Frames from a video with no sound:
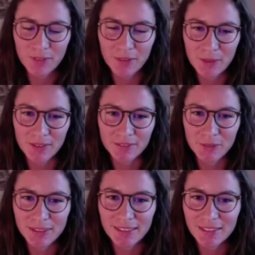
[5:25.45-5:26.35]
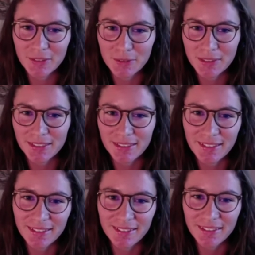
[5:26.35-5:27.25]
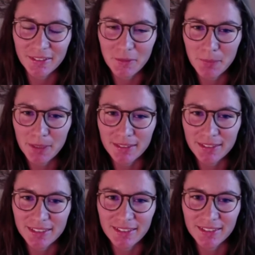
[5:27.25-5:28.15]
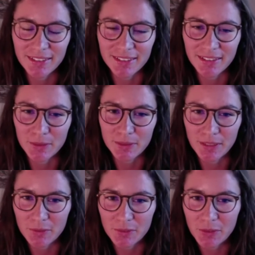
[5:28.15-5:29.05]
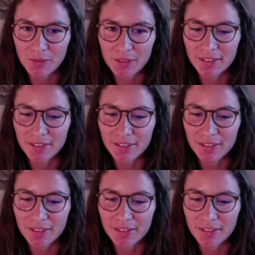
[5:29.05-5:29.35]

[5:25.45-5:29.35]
Well, we see already that there are many challenges outside of COVID.